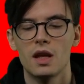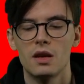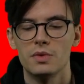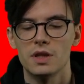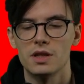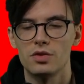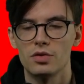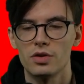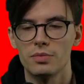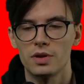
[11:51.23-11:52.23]
me the story
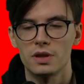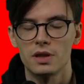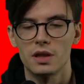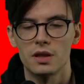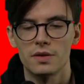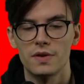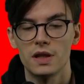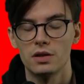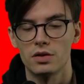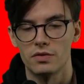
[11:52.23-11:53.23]
about the
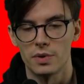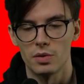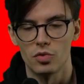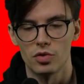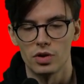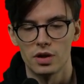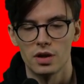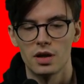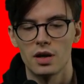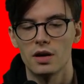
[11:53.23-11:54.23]
Theater of Memory,
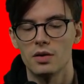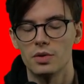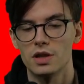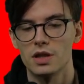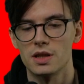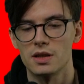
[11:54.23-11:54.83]
which is